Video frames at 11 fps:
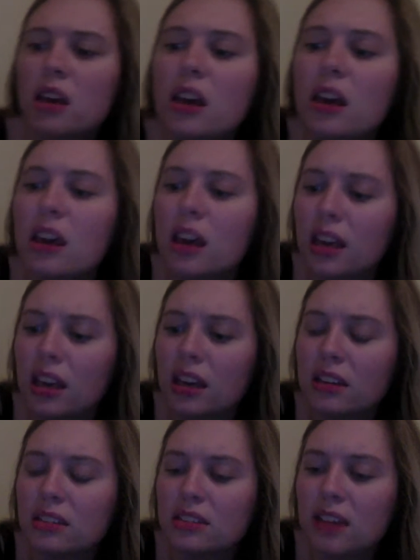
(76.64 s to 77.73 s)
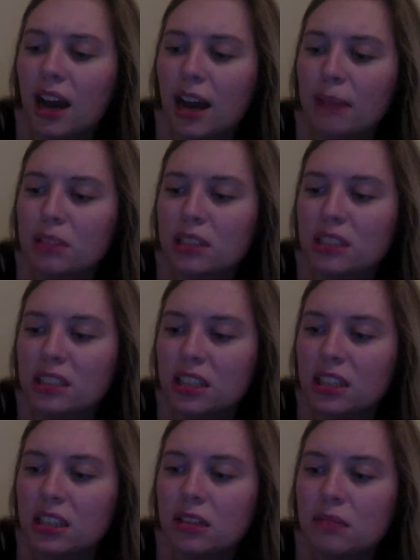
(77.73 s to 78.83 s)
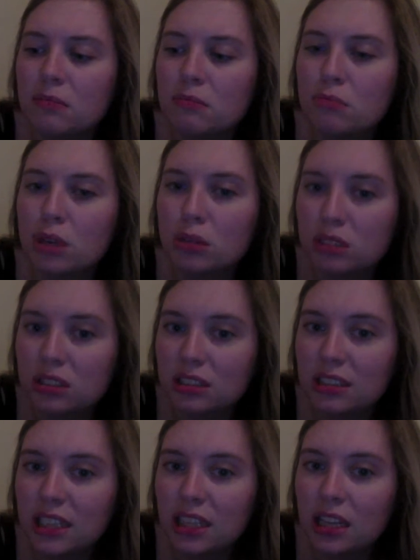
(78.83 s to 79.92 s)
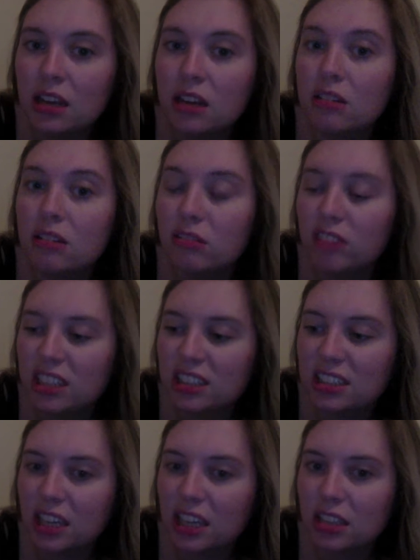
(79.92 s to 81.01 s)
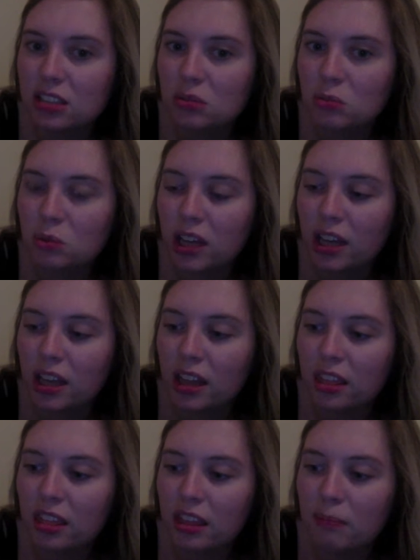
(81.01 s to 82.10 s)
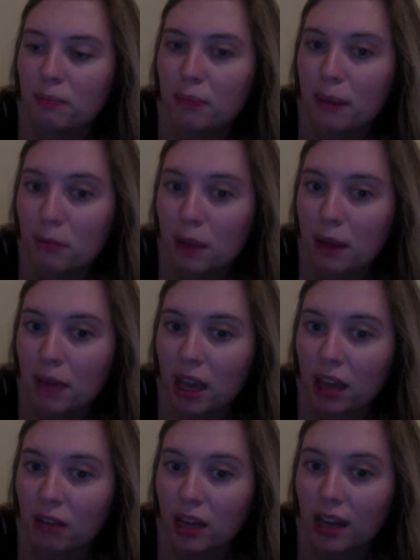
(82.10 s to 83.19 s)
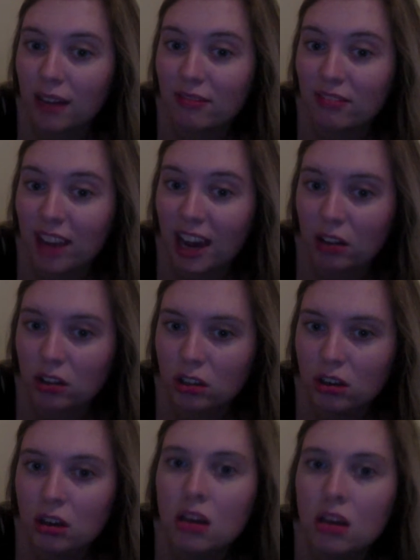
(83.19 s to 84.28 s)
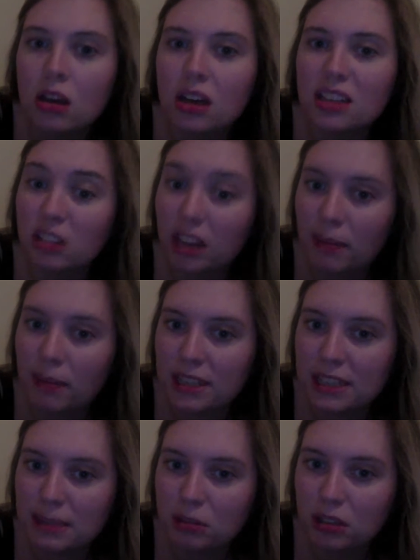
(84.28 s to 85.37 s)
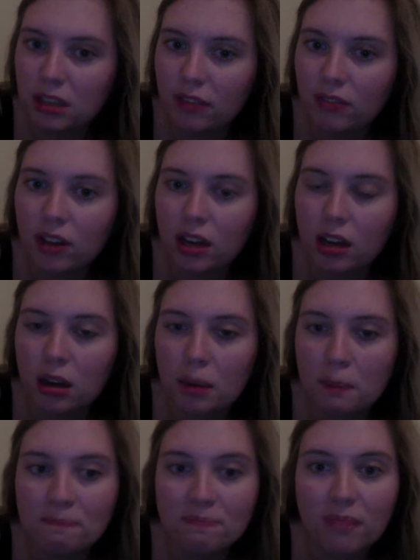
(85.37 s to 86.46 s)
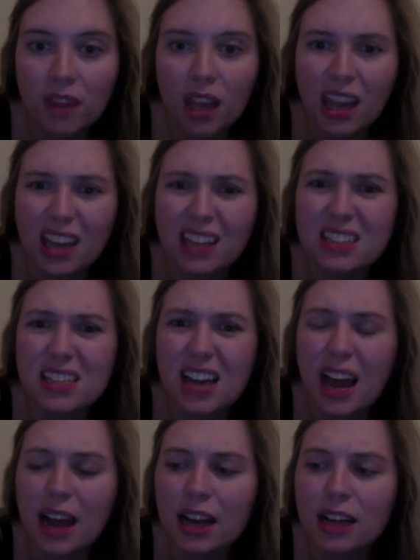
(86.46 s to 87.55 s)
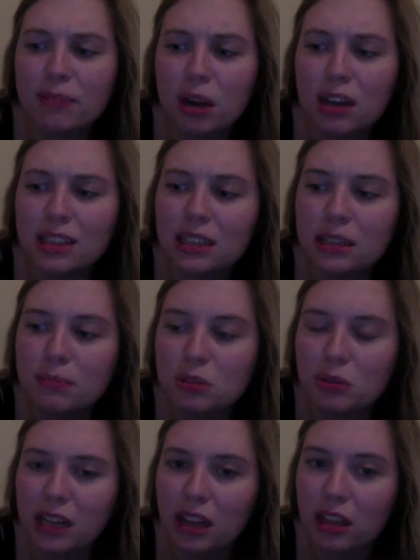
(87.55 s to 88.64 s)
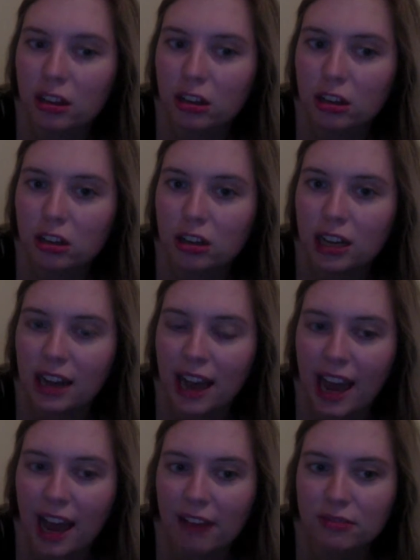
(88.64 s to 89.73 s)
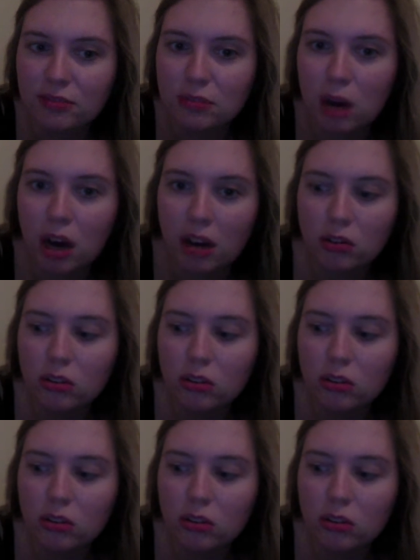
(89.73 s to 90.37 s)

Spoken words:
and I blended mostly V6 with Peppermint, Panaway, and Valor until I got my Deep Relief, and I probably did between 1/3 and 1/2 of the bottle,